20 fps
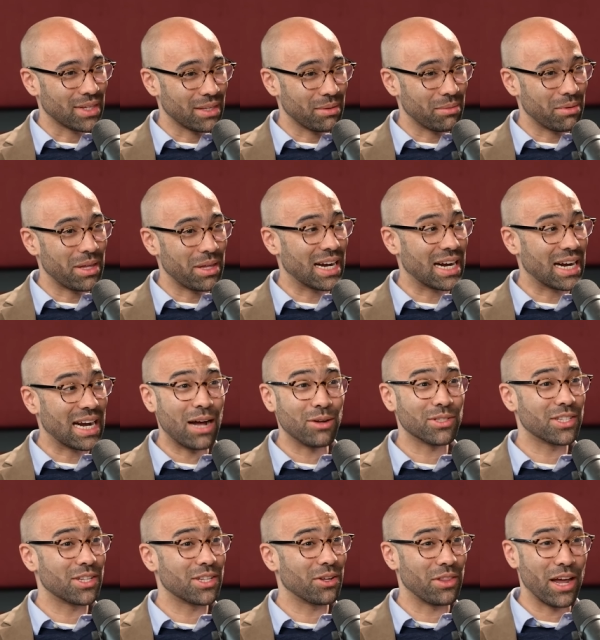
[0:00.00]
But the
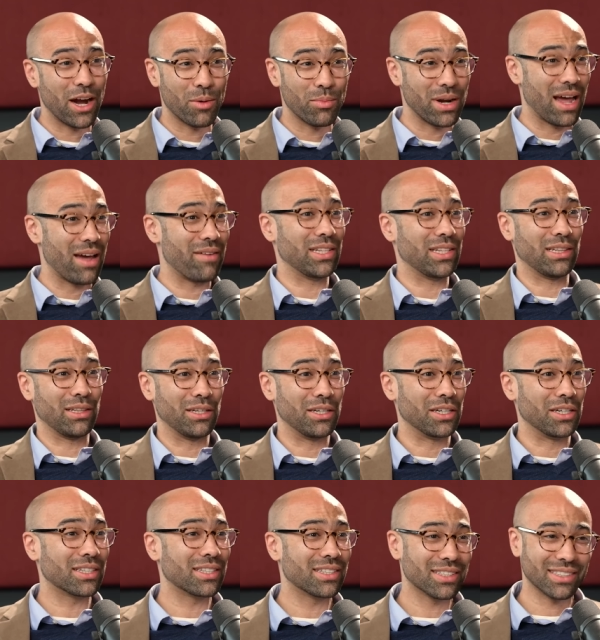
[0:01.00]
account's still there, but I haven't
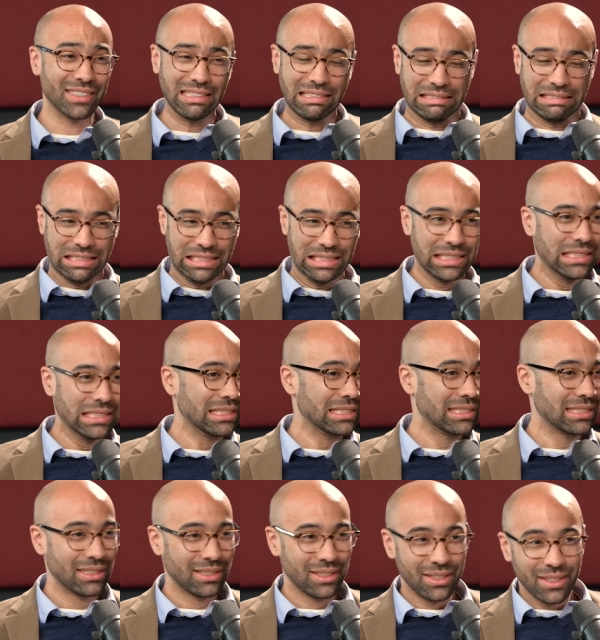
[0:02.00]
looked. It's almost like it's
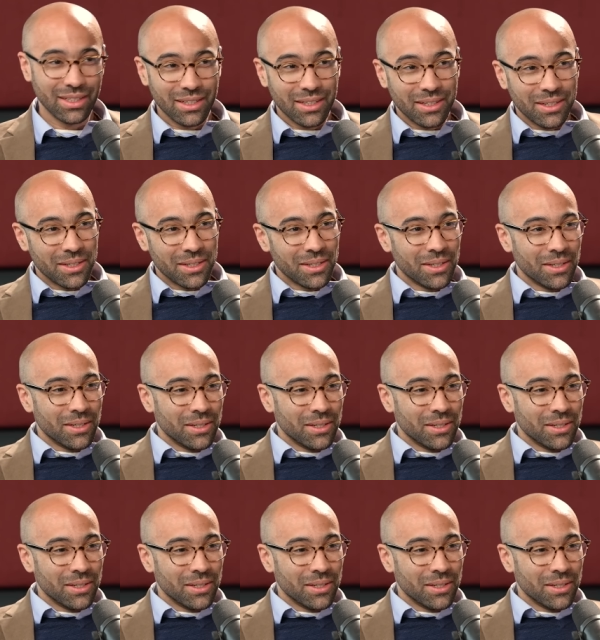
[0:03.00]
so popular